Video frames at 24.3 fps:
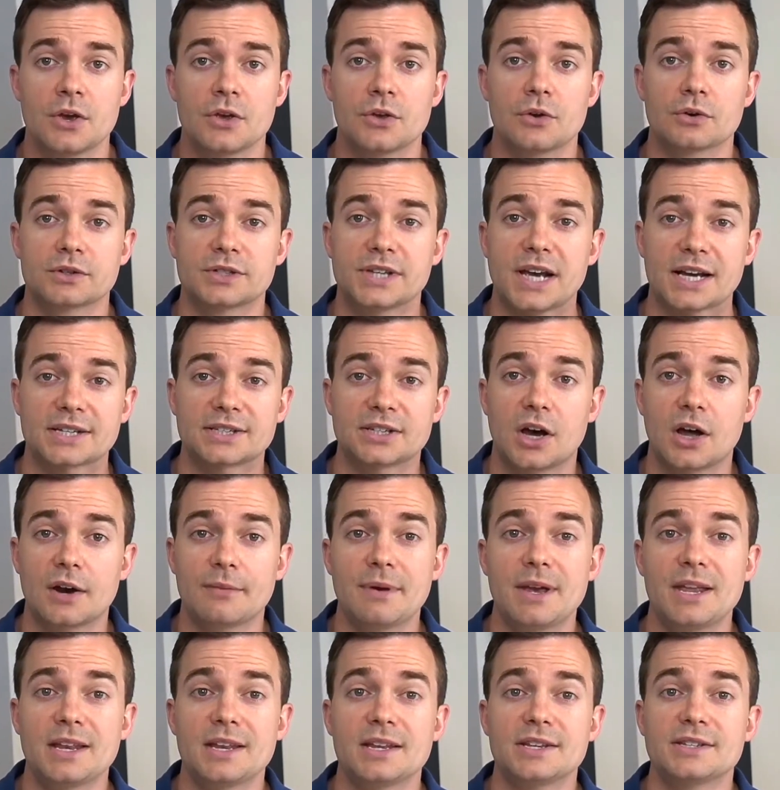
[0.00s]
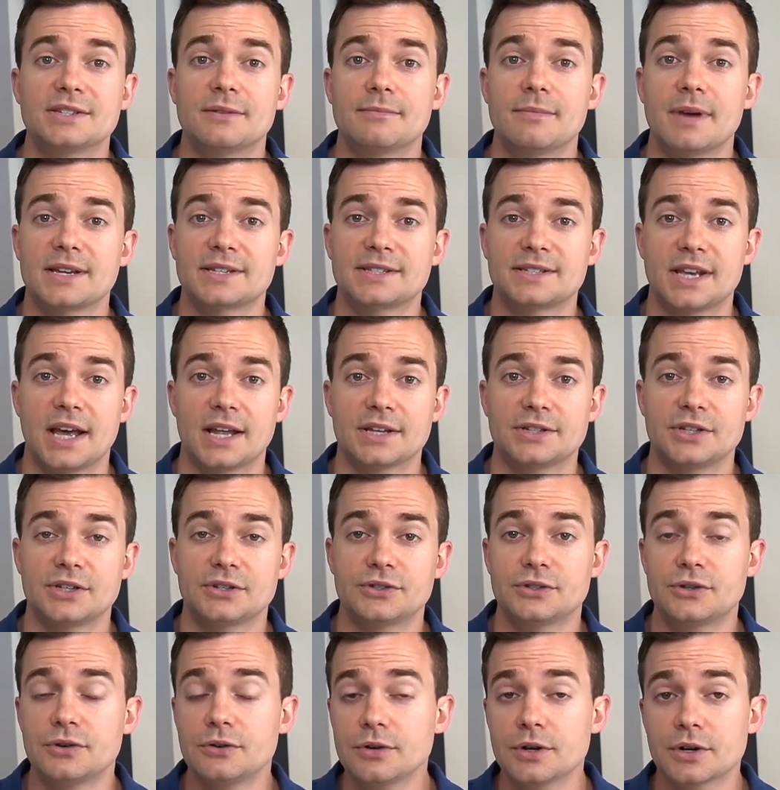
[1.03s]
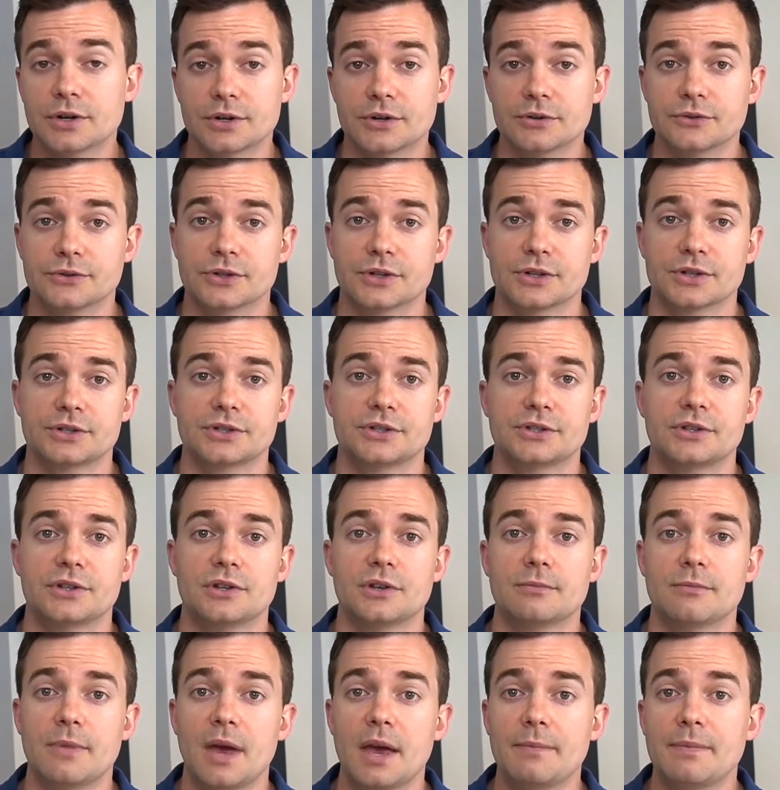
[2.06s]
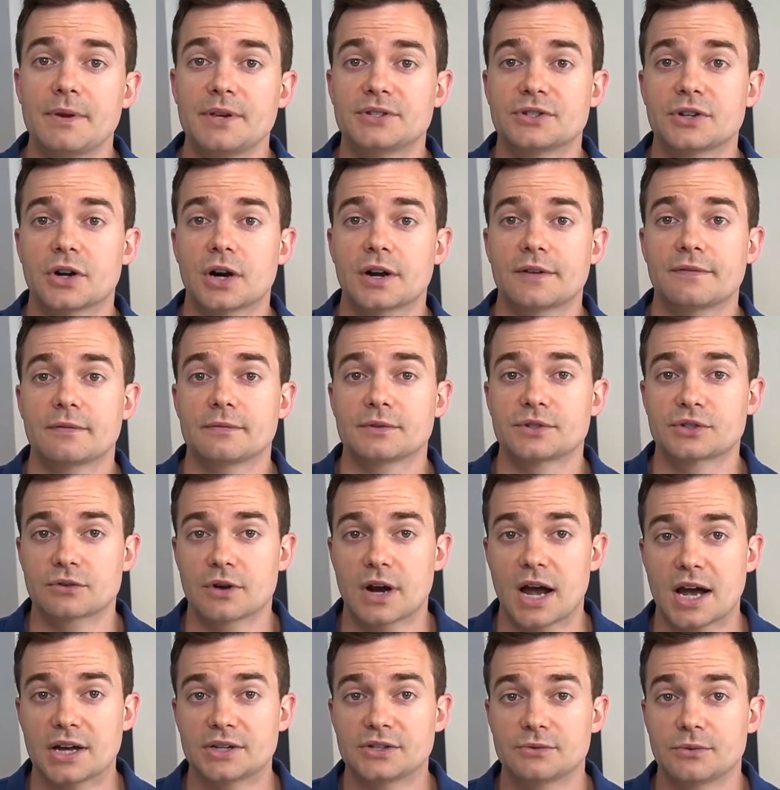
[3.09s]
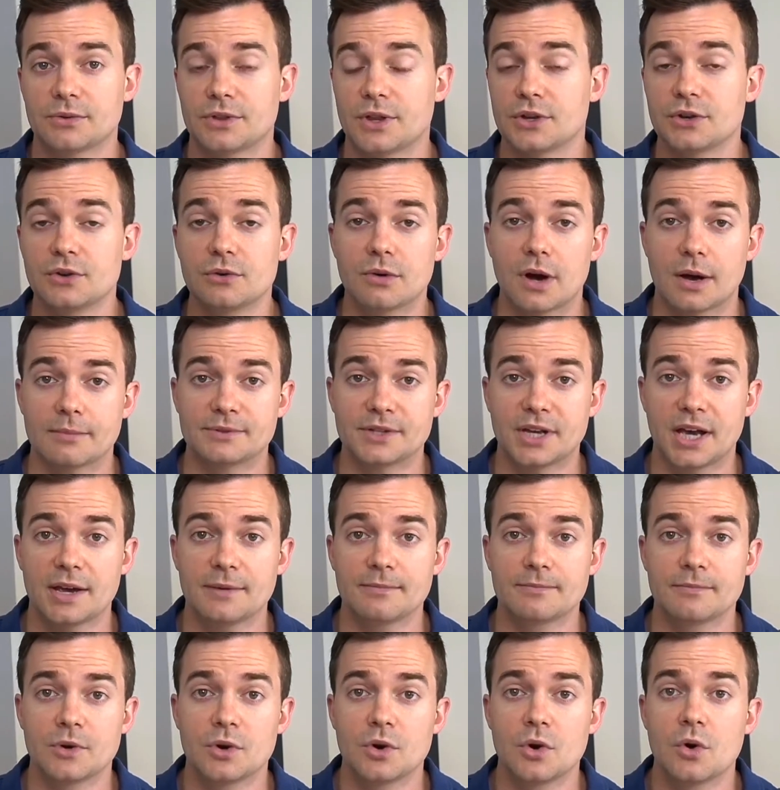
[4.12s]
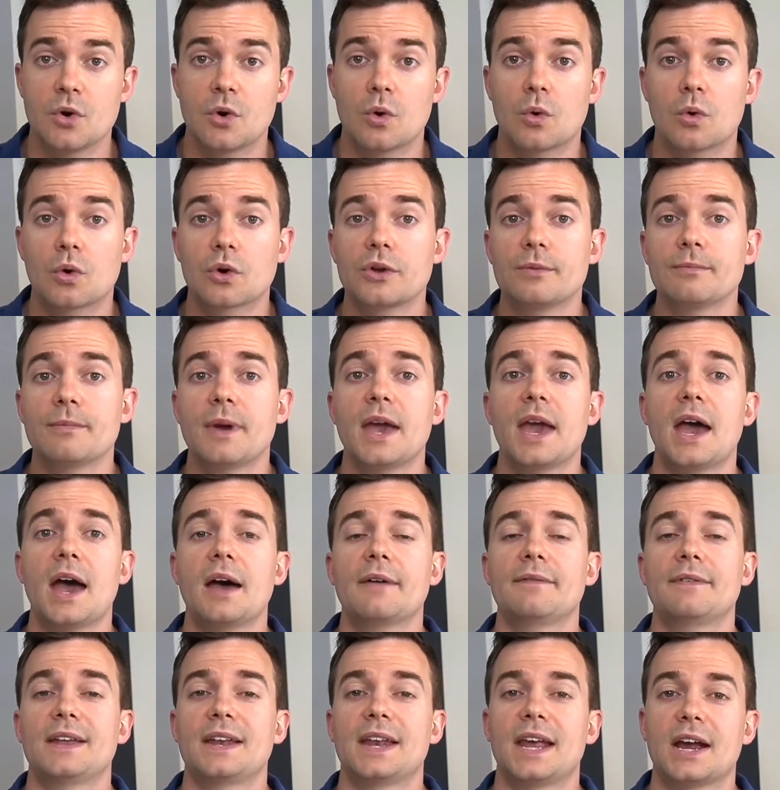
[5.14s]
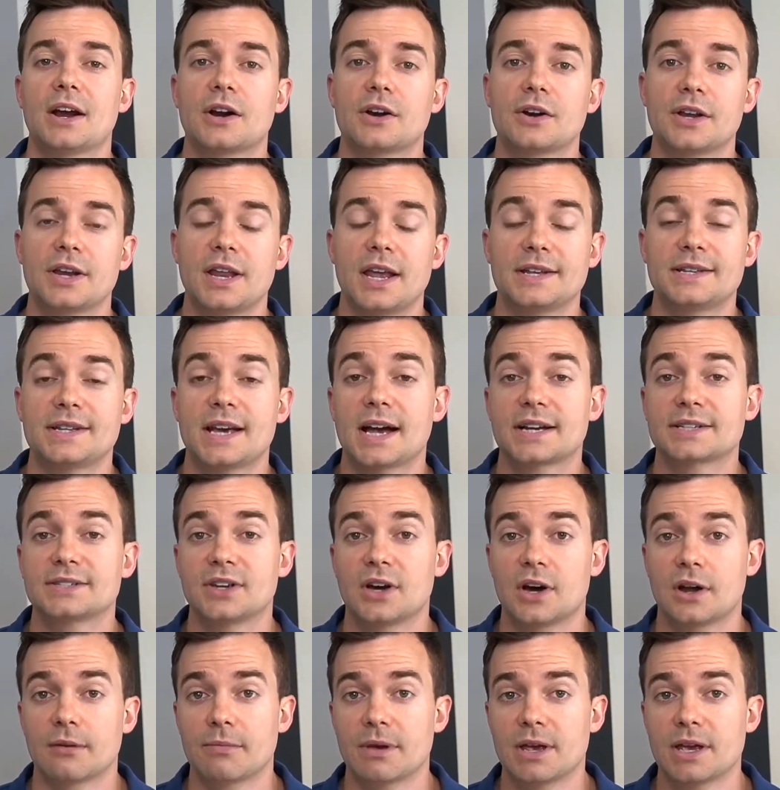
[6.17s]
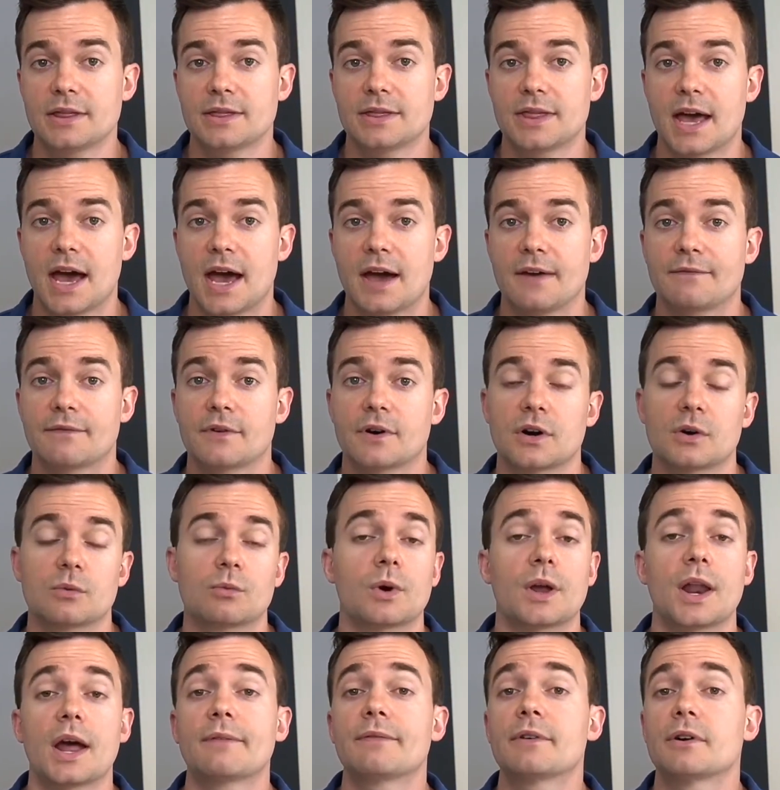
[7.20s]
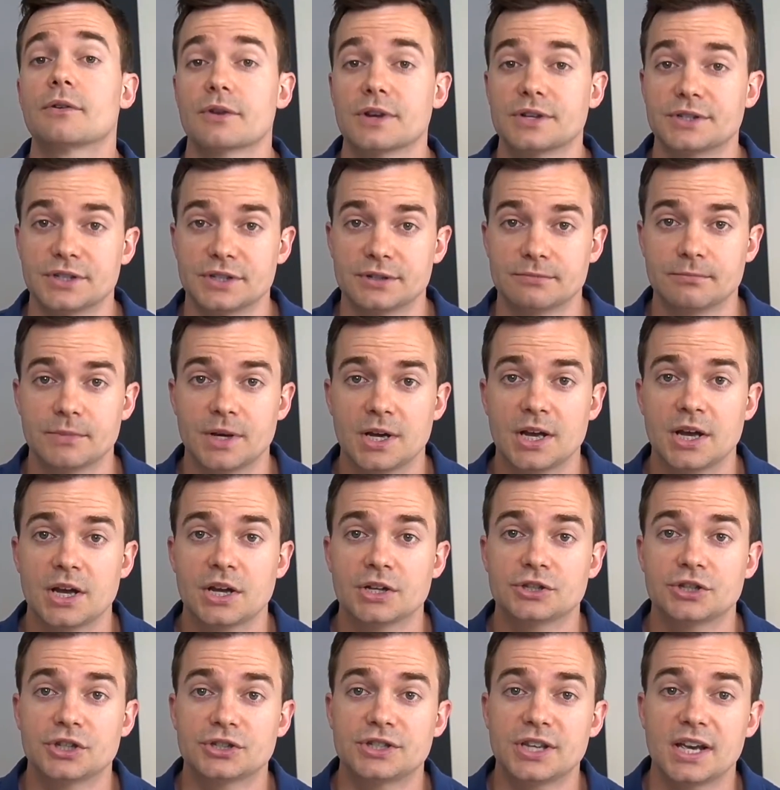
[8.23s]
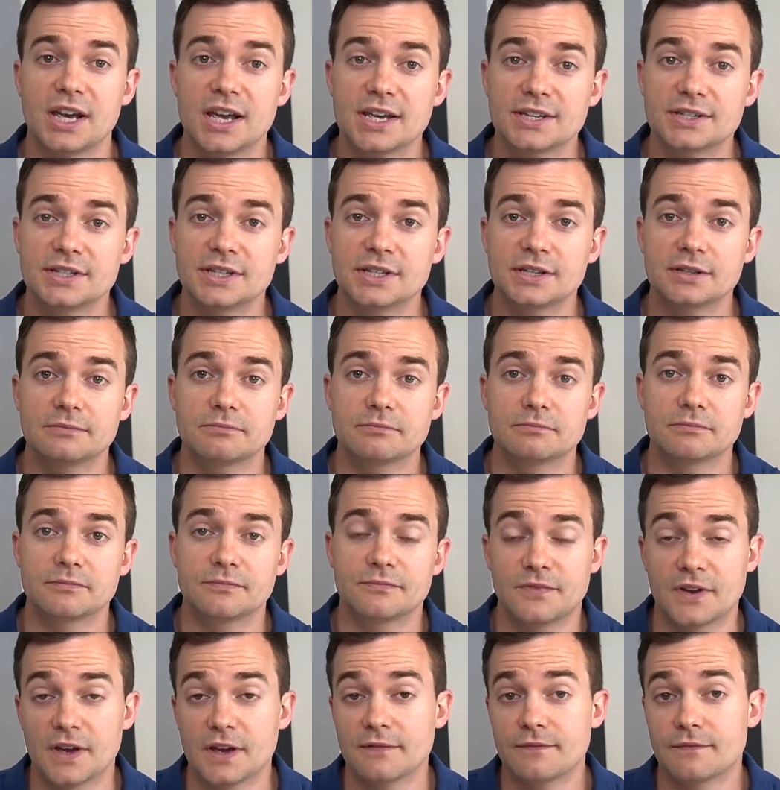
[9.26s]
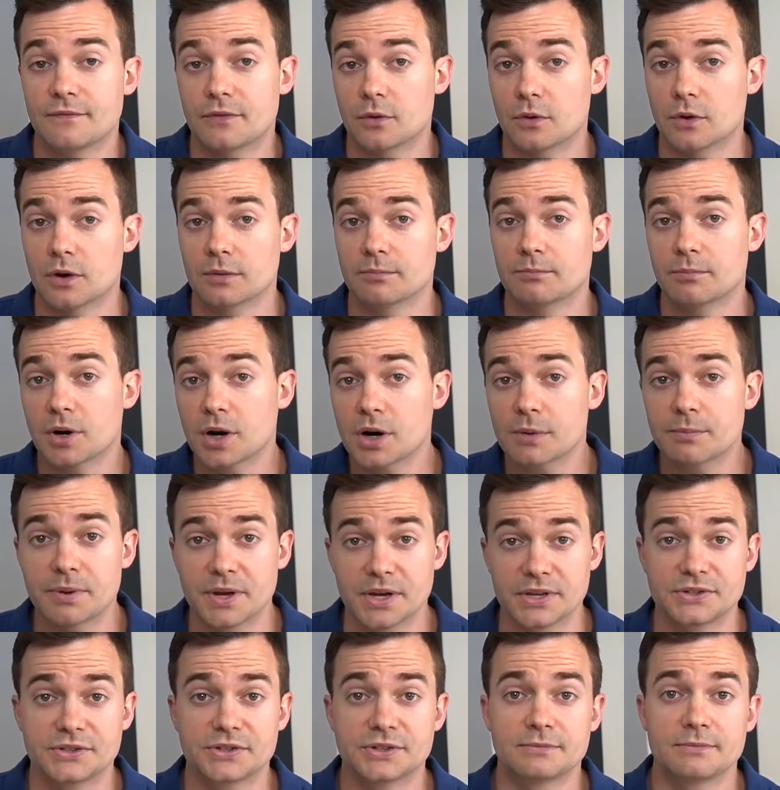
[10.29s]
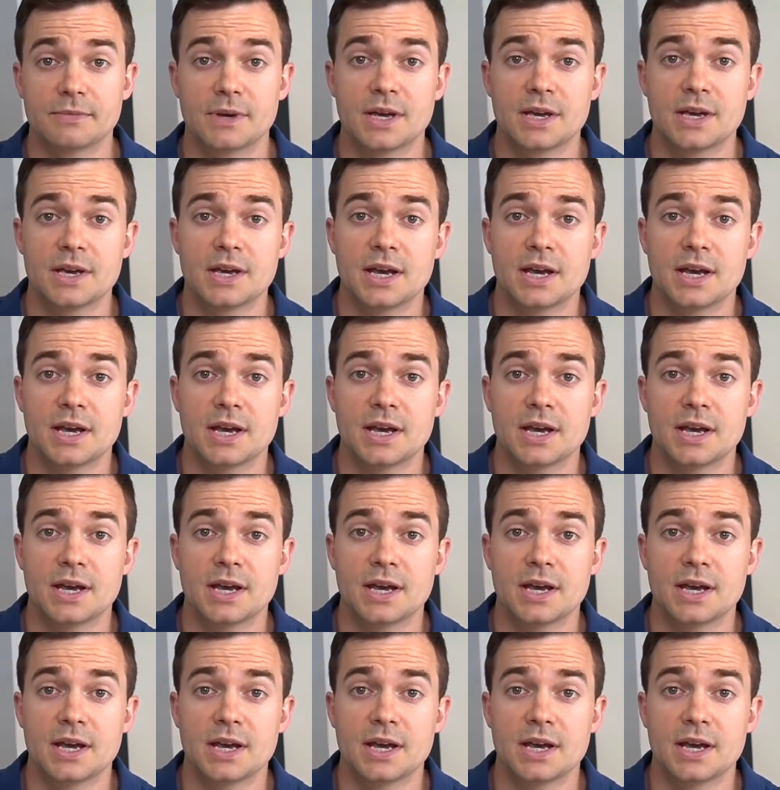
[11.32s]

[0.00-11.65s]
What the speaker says: Your taxonomy needs to make sense to your users. You may be starting from scratch with a new website, or you may have inherited a taxonomy that for whatever reason just isn't fit for purpose.